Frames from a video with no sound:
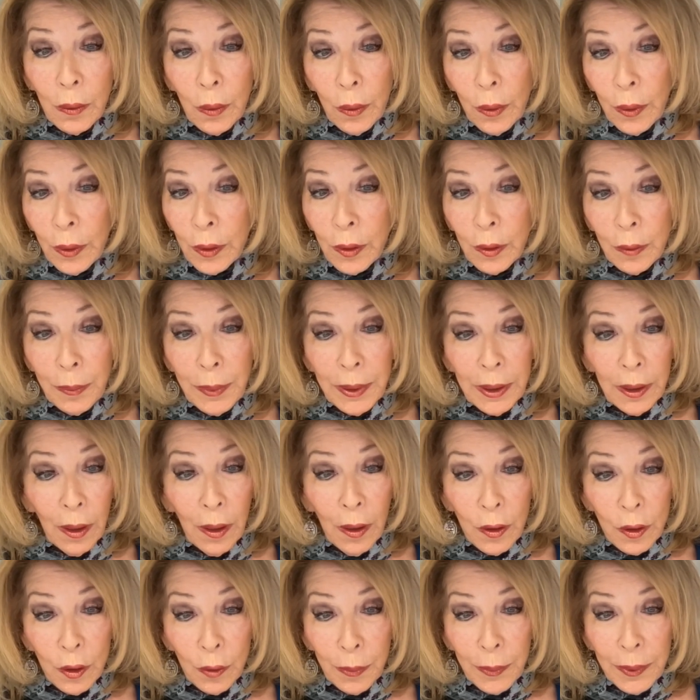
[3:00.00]
or it could be a
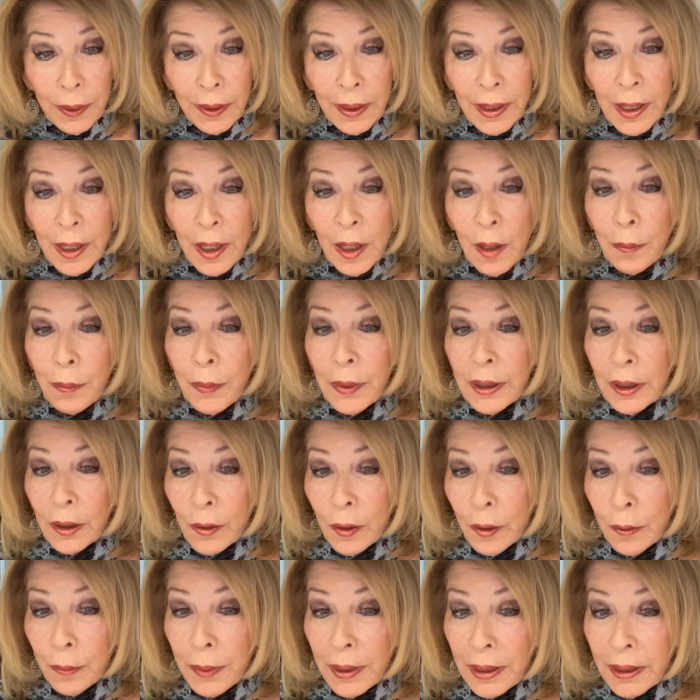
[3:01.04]
husband, but it
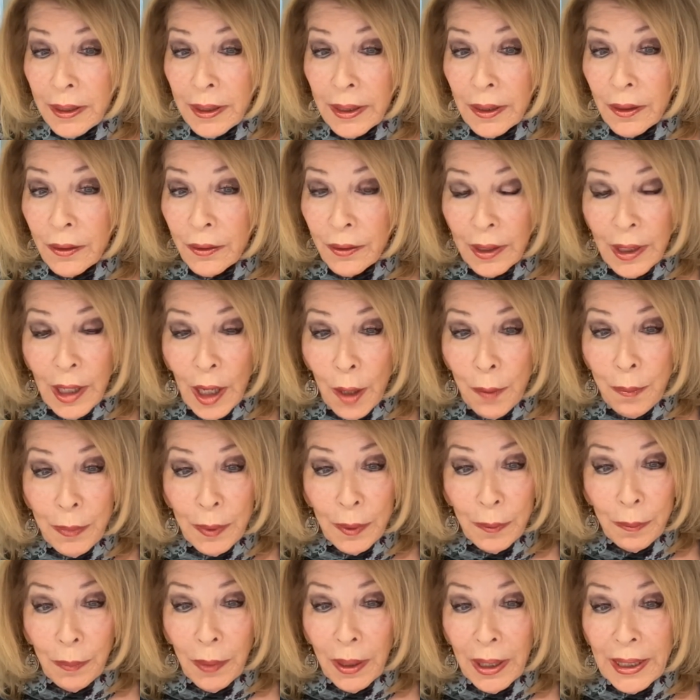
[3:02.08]
could be things that
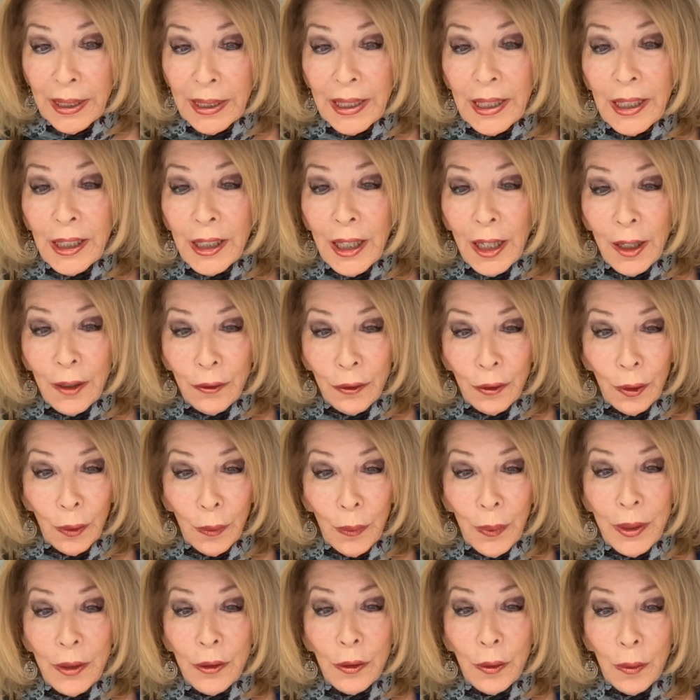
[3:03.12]
happen by
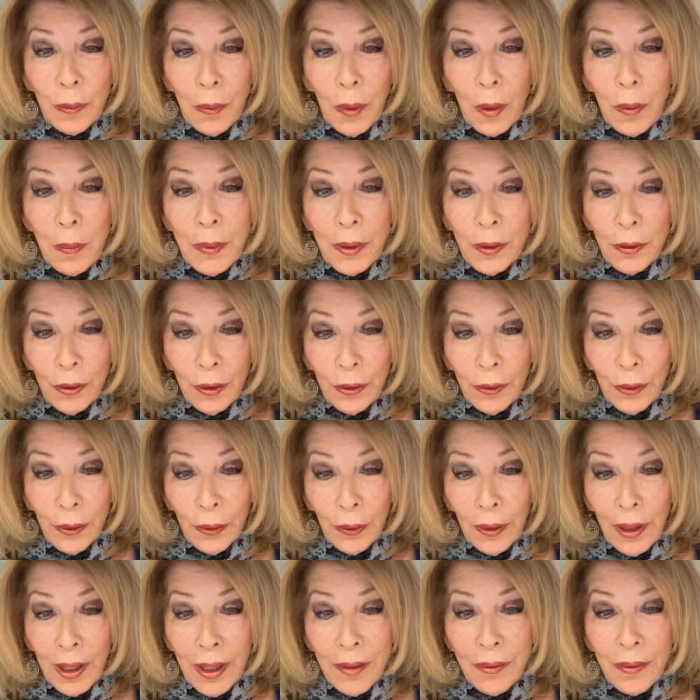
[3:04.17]
inconsequential moments in your
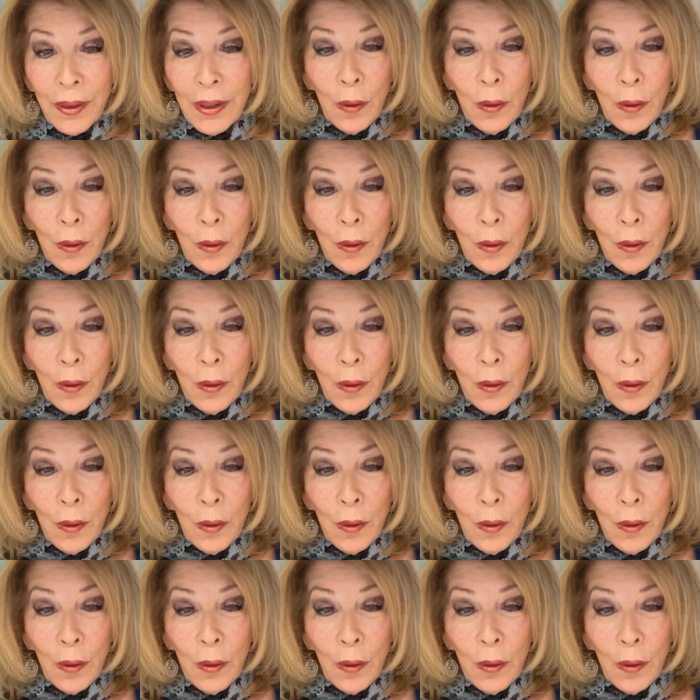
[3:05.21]
life,